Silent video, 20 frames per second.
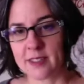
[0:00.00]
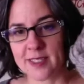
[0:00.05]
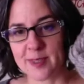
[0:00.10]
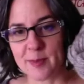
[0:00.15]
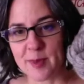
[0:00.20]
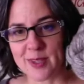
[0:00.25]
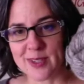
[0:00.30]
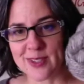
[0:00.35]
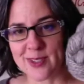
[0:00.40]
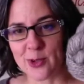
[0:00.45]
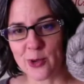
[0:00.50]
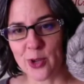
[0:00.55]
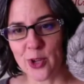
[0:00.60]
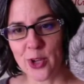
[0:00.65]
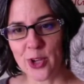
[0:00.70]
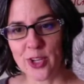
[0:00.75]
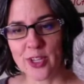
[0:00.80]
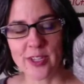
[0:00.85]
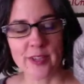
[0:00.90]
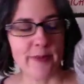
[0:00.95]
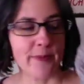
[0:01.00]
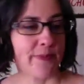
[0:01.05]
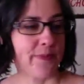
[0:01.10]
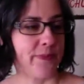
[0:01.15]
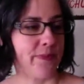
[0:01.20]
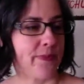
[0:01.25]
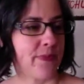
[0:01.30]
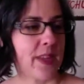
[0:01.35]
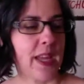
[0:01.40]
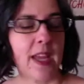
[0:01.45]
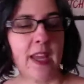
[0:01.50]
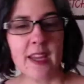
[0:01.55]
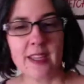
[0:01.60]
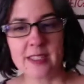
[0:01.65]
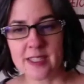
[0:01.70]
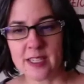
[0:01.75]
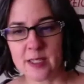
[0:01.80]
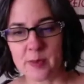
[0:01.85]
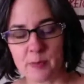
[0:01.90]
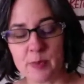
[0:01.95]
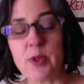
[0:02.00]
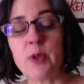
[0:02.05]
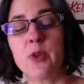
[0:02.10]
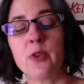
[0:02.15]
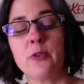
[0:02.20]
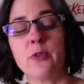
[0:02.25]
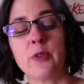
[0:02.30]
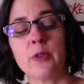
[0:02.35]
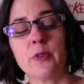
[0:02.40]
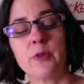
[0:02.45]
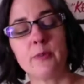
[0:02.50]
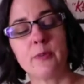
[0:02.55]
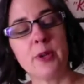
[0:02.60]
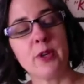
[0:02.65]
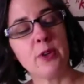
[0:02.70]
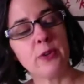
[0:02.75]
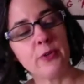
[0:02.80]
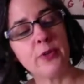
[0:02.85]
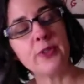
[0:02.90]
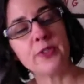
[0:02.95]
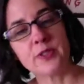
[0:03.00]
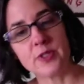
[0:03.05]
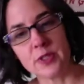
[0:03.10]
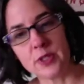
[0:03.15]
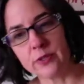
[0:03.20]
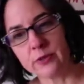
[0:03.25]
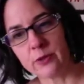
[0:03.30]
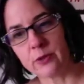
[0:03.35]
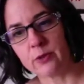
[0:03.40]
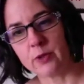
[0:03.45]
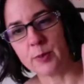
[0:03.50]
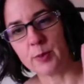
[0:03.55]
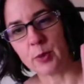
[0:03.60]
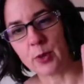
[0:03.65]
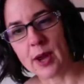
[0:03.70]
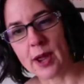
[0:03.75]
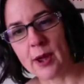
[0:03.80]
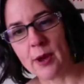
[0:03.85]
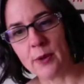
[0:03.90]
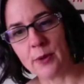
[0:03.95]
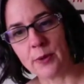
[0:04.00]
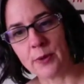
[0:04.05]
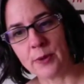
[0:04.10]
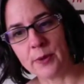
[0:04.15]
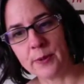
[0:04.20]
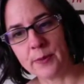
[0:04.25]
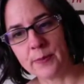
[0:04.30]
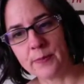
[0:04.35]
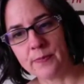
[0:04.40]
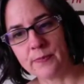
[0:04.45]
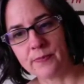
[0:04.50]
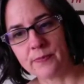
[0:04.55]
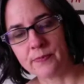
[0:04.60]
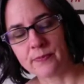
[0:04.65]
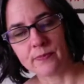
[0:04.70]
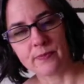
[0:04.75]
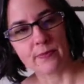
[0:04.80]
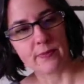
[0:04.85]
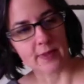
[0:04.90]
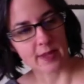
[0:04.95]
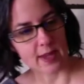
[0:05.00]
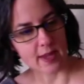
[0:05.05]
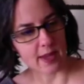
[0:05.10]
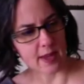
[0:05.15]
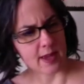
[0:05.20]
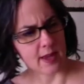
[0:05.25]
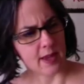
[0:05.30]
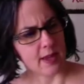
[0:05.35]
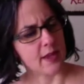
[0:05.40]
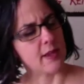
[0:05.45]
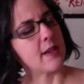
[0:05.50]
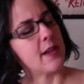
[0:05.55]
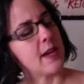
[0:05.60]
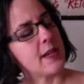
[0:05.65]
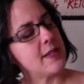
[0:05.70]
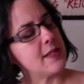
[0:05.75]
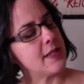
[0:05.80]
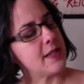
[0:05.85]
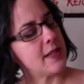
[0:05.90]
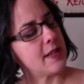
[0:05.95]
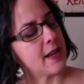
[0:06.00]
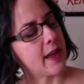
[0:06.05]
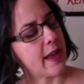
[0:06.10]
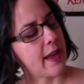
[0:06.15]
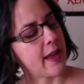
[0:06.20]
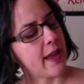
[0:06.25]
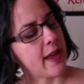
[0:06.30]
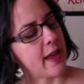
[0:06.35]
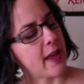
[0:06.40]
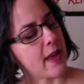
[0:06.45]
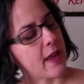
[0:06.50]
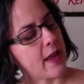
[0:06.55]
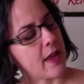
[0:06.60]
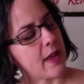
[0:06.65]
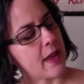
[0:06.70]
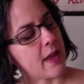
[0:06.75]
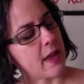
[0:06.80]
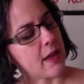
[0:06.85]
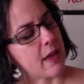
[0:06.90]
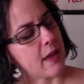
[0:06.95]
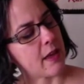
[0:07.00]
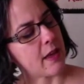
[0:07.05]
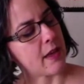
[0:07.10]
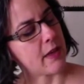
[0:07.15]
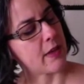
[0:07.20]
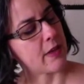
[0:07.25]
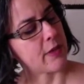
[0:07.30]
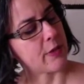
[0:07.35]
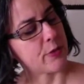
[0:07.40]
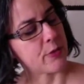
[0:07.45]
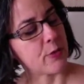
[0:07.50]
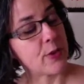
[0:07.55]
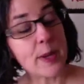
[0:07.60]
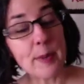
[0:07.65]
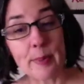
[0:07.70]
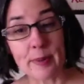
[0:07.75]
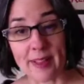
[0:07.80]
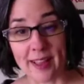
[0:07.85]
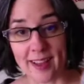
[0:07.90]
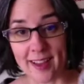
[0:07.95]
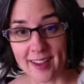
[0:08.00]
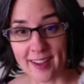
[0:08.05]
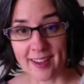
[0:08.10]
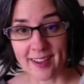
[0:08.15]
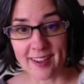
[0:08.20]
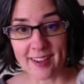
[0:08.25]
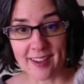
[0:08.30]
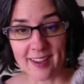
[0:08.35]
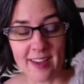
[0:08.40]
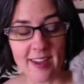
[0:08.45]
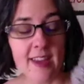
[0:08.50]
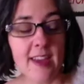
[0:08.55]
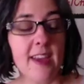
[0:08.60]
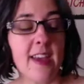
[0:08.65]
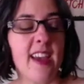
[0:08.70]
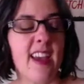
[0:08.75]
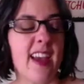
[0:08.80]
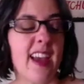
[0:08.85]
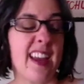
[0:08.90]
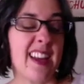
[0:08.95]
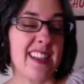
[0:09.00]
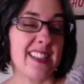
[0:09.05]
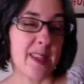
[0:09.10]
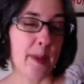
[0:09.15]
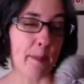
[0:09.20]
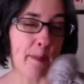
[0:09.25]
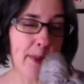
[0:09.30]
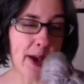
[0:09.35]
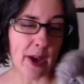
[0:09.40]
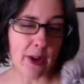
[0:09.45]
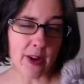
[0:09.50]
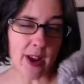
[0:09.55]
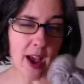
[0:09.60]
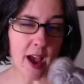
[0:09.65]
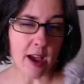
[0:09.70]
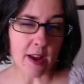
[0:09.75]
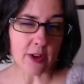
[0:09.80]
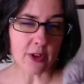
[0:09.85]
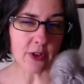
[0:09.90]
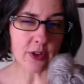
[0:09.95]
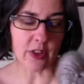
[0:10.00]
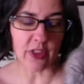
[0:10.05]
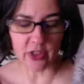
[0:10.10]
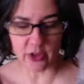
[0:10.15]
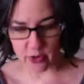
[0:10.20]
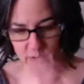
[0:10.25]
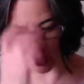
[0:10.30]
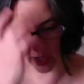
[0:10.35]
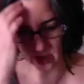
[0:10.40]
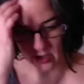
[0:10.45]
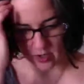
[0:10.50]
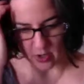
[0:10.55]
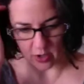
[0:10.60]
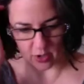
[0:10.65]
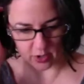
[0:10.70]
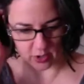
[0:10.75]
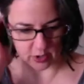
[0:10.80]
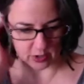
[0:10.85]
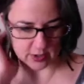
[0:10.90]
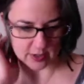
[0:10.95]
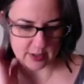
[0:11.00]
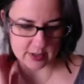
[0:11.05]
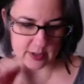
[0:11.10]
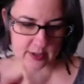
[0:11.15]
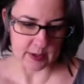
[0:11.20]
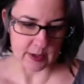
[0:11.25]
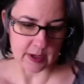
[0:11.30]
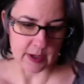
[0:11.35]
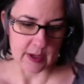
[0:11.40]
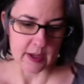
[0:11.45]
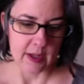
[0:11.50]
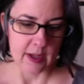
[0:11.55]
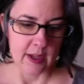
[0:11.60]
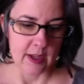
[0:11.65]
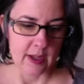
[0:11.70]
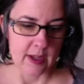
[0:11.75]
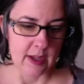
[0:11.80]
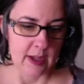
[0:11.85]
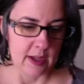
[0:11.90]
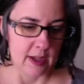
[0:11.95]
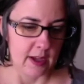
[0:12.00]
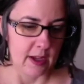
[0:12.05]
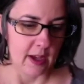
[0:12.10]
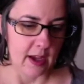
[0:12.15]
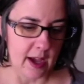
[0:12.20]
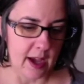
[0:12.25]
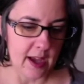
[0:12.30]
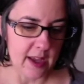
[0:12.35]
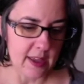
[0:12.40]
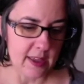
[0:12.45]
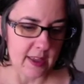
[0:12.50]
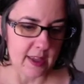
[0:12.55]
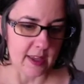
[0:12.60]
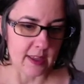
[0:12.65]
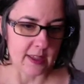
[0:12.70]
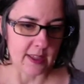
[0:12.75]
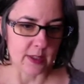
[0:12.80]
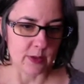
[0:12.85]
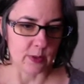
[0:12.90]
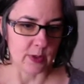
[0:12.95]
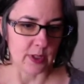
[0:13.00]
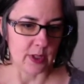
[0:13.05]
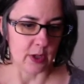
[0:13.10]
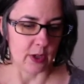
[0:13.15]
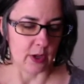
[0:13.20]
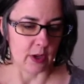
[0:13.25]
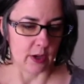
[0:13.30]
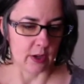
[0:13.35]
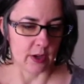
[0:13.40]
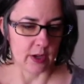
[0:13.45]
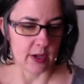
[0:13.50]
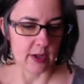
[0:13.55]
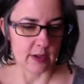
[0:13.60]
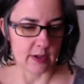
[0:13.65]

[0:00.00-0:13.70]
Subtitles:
smells so good. It's this beautiful, beautiful silvery brown. And I did a 3-ply, and it's about 130 yards. I think this would look